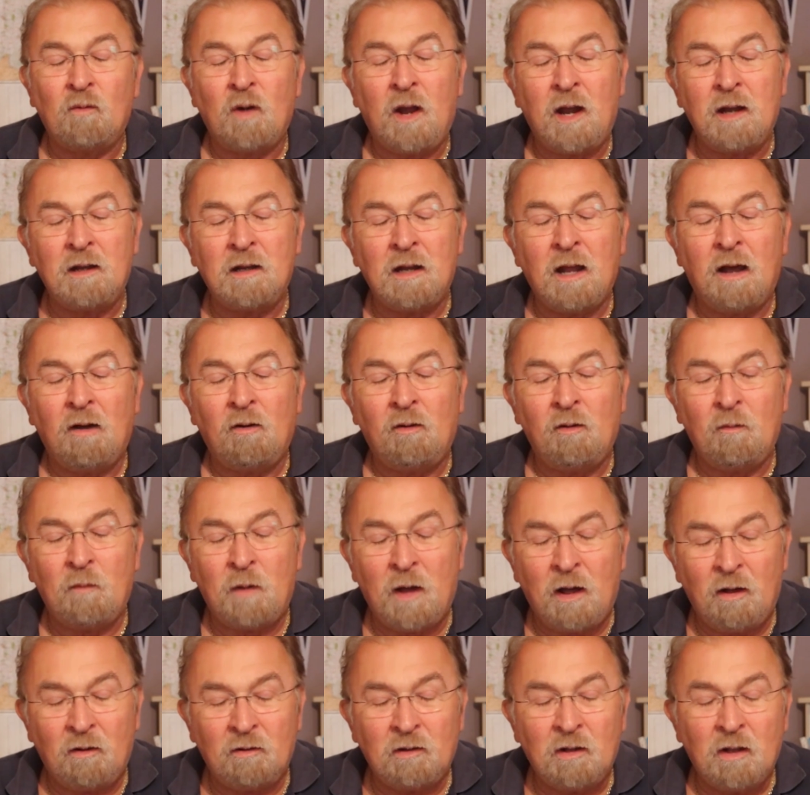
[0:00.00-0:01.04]
right now
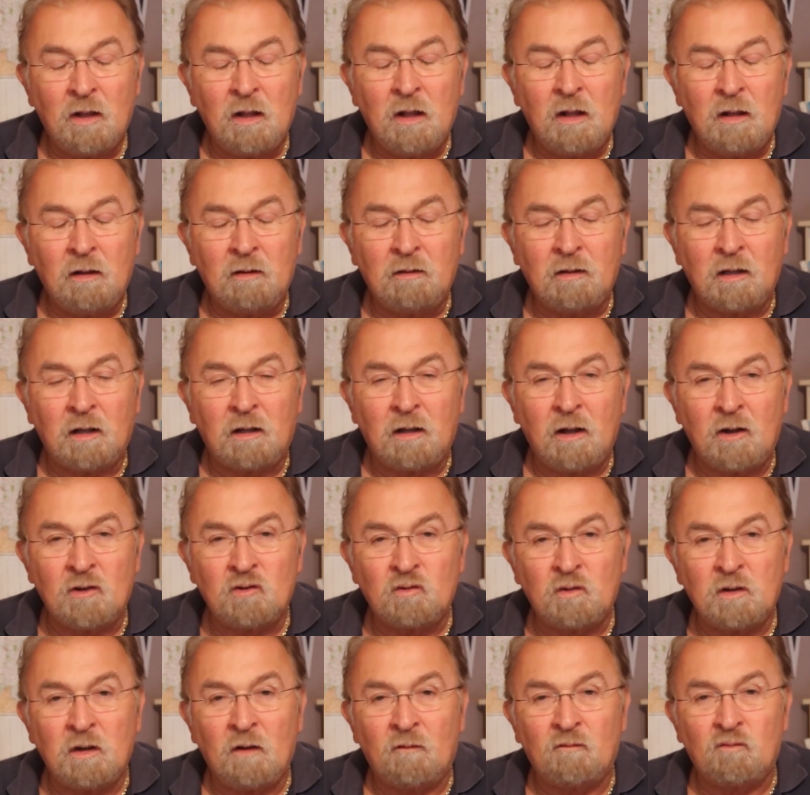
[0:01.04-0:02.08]
about the
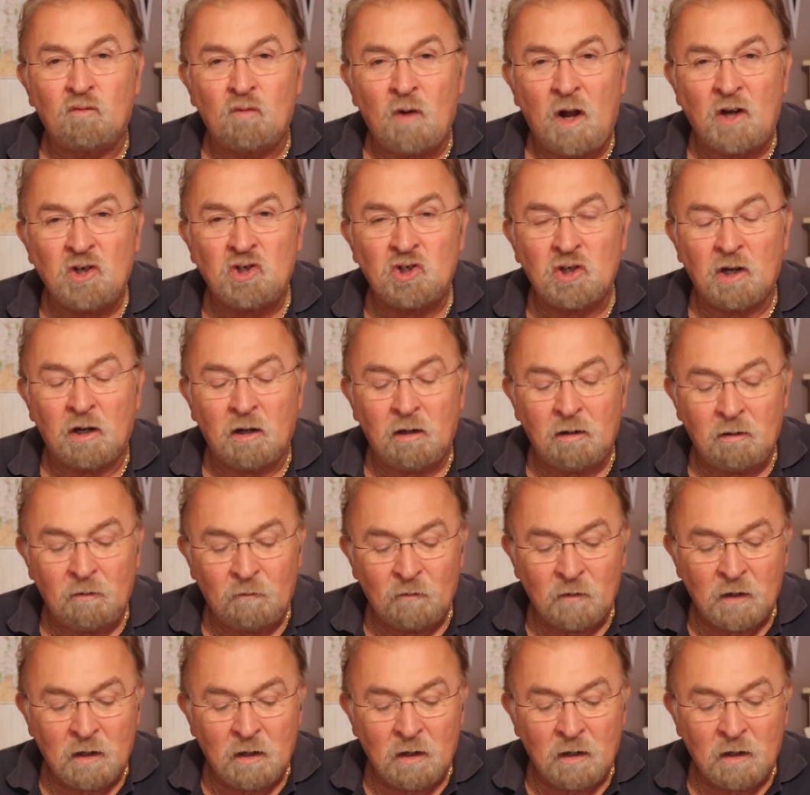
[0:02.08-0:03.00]
country of Russia,